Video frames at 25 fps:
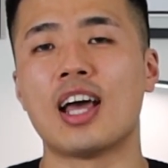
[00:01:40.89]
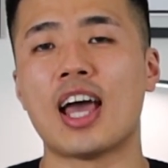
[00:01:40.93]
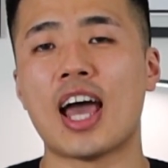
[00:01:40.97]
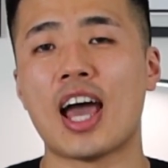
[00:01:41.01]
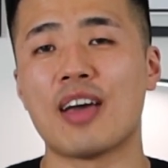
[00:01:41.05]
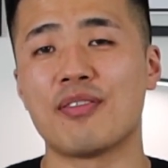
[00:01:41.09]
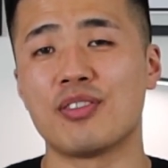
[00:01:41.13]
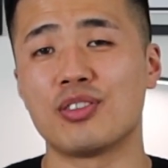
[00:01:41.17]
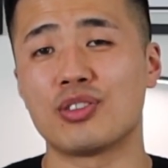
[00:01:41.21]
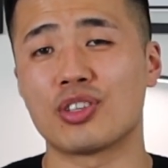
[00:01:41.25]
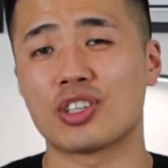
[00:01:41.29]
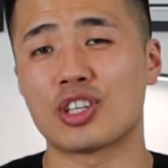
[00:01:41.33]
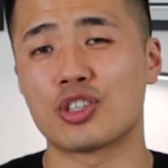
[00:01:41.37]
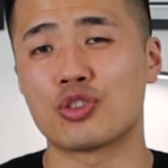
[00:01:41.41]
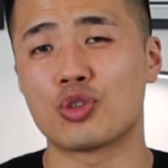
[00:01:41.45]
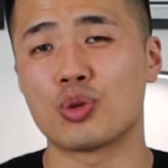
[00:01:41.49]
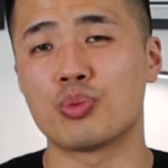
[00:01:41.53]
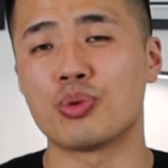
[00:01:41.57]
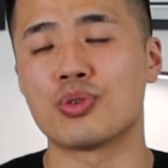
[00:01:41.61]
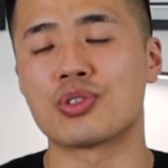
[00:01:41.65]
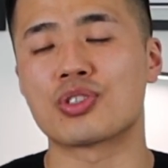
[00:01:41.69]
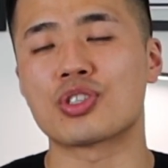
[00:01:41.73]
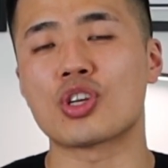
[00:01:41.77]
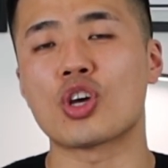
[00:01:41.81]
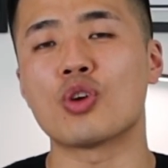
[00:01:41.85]
Having to
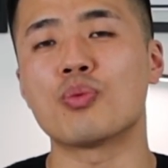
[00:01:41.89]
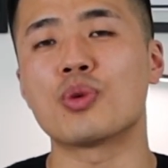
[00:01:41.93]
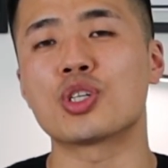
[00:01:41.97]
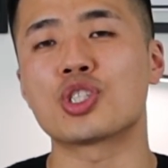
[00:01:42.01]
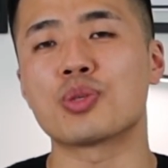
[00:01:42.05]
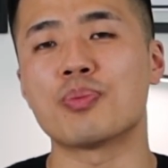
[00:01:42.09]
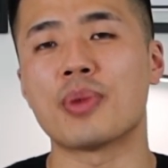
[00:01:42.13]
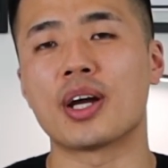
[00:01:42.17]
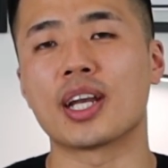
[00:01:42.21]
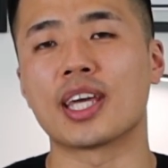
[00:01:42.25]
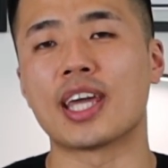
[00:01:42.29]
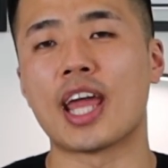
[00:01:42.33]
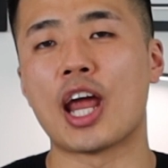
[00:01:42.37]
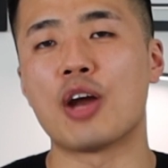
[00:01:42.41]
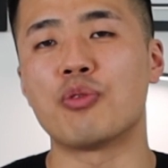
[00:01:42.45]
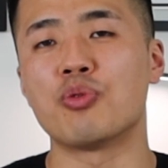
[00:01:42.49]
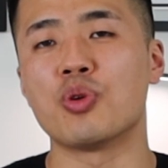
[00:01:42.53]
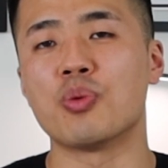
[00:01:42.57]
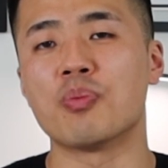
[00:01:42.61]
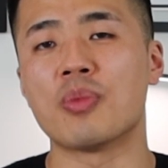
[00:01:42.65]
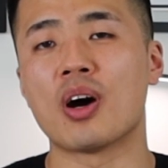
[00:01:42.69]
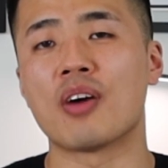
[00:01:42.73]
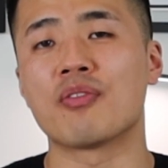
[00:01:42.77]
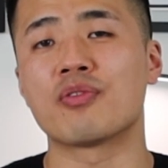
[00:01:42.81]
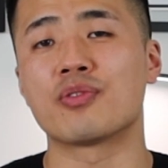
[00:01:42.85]
contribute so much money
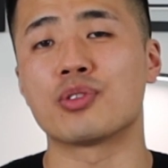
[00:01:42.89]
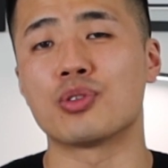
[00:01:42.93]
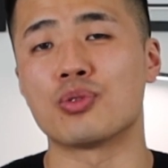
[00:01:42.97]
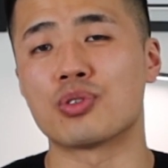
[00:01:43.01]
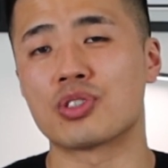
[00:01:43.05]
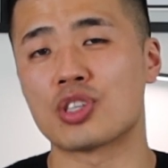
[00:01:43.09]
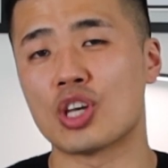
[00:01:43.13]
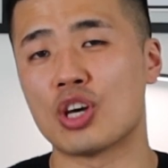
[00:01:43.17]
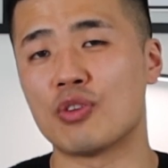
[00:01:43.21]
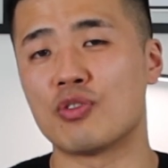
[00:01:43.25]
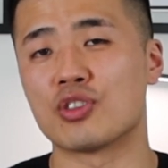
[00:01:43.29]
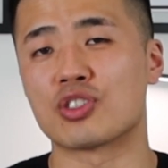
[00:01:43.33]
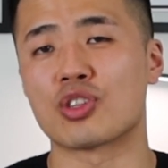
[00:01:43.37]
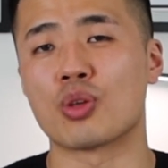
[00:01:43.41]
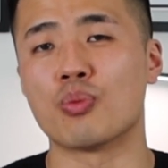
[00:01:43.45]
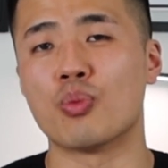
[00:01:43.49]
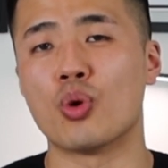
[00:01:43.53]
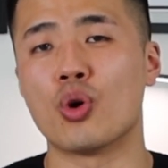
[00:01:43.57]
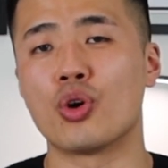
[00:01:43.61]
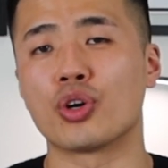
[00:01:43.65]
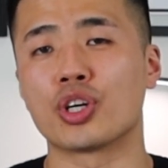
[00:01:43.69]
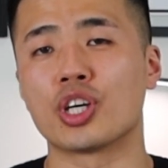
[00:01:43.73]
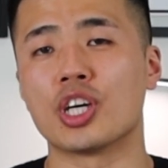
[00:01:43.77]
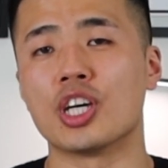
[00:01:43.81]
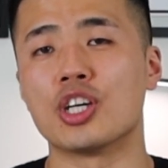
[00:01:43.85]
every month to service the
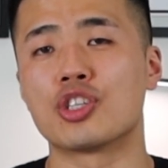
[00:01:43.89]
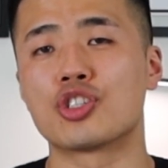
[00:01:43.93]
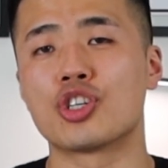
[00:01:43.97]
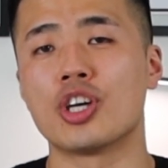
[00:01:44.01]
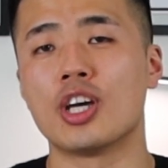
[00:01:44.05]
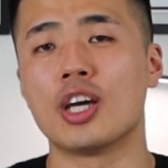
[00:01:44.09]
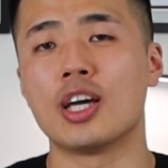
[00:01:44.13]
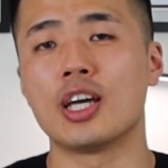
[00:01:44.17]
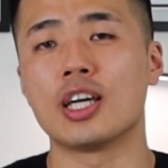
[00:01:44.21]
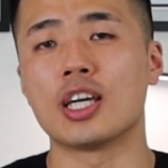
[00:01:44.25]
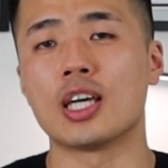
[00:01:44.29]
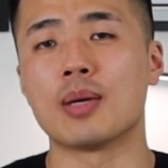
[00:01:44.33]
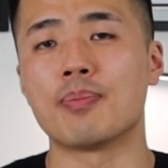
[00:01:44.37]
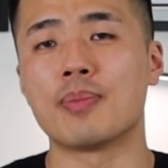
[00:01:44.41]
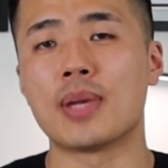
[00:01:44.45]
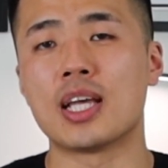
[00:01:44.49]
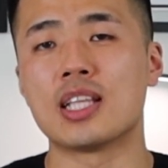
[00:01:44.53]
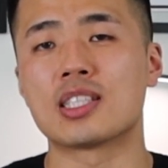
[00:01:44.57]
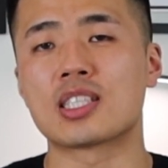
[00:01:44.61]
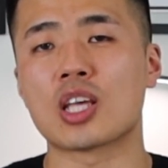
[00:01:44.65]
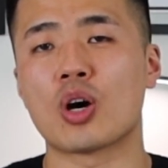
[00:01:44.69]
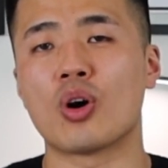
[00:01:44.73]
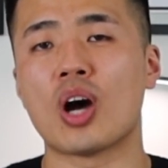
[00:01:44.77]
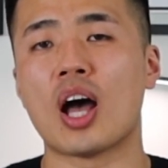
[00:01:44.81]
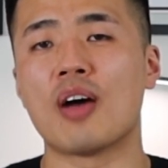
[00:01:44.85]
mortgage, it
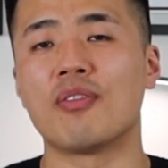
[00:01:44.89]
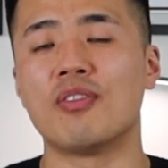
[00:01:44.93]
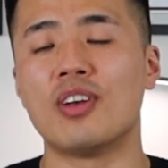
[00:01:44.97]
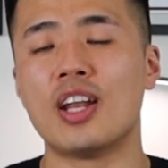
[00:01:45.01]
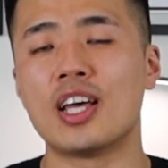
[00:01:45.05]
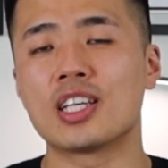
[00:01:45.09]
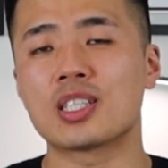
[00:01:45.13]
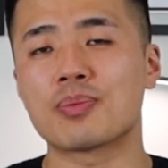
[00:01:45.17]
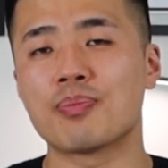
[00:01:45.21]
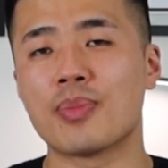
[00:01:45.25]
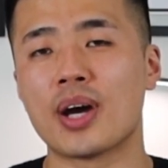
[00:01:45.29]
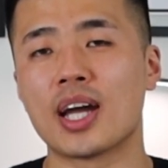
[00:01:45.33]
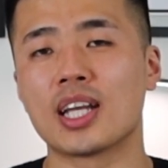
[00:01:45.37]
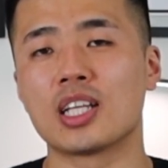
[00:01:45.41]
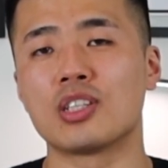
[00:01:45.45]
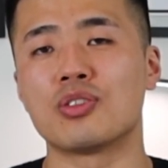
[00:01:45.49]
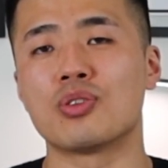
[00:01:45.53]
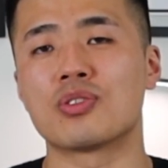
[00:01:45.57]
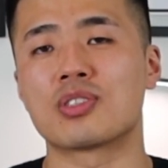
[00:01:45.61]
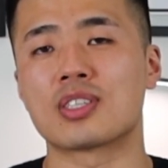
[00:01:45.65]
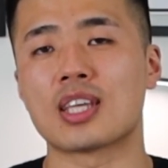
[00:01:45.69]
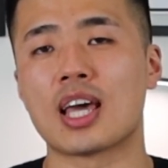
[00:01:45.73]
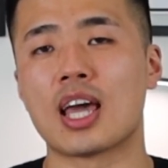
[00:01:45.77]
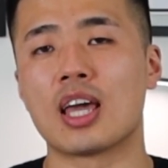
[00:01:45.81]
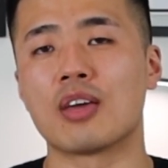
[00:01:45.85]
means I'll have less money
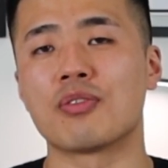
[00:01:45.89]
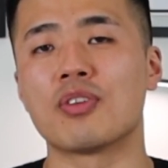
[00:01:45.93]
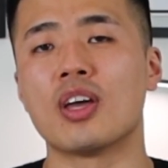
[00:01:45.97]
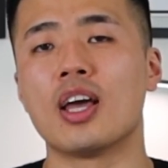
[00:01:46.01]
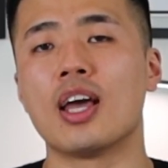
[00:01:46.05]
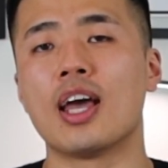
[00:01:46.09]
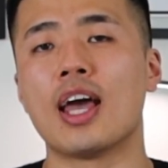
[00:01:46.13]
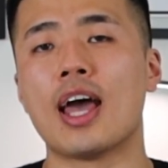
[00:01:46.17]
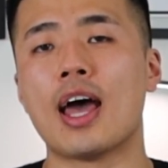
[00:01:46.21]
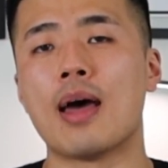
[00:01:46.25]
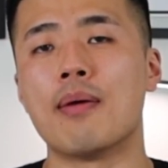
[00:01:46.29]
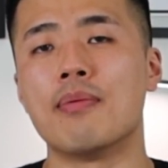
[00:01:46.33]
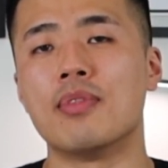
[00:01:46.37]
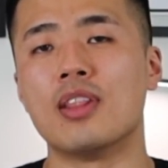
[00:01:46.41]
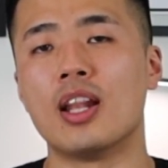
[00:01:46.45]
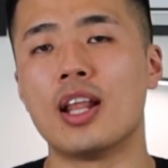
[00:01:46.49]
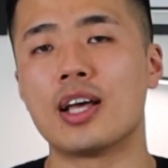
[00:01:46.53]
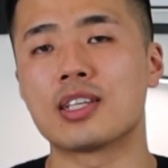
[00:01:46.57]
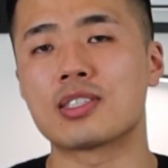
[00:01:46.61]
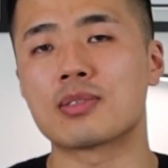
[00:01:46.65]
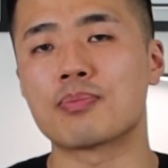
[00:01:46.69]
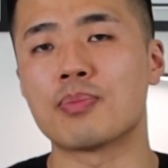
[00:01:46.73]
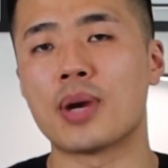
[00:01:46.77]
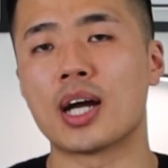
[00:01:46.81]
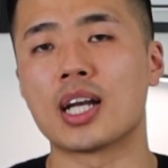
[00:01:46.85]
to save and
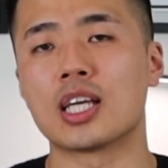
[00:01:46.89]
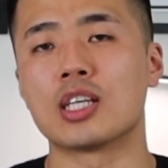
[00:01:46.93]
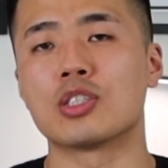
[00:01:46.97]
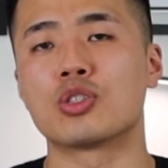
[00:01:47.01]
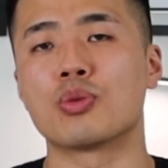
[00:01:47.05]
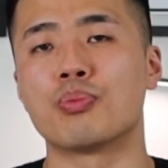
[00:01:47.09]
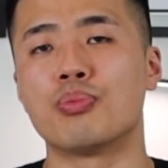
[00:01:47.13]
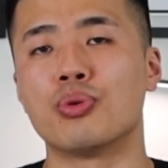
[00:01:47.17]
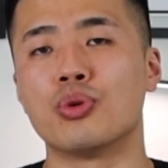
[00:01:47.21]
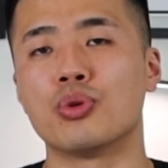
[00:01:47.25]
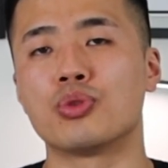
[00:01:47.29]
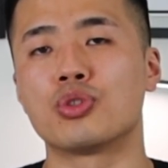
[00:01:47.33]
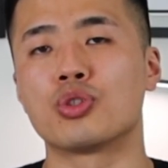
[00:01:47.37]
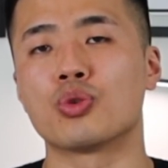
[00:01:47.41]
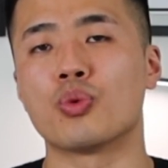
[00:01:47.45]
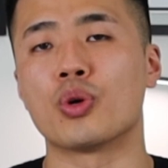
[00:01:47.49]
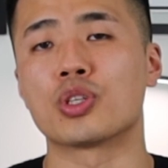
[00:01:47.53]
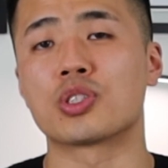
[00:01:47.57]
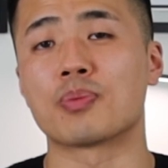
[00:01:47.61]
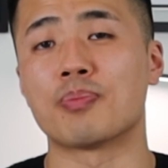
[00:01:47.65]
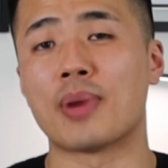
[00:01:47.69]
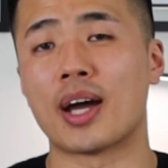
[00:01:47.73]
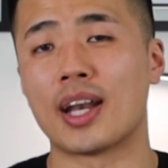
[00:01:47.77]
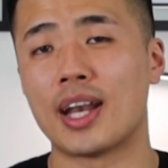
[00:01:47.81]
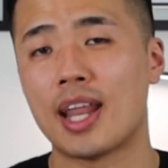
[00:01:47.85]
less money to put
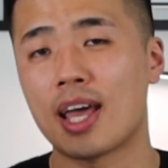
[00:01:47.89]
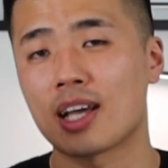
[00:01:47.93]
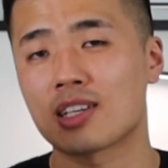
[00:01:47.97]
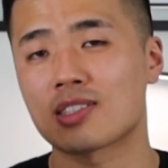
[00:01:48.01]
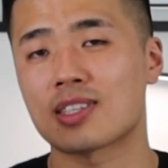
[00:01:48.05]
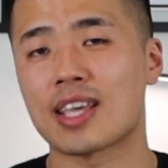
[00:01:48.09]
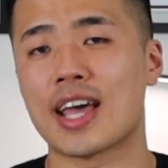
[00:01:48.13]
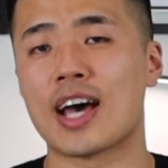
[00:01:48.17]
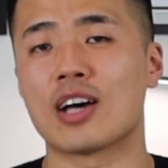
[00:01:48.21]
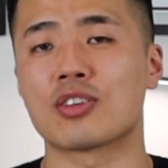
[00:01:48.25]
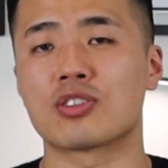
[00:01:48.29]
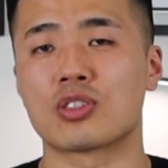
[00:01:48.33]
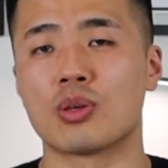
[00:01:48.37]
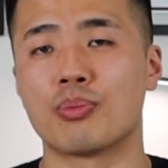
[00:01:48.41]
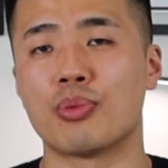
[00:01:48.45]
towards my next house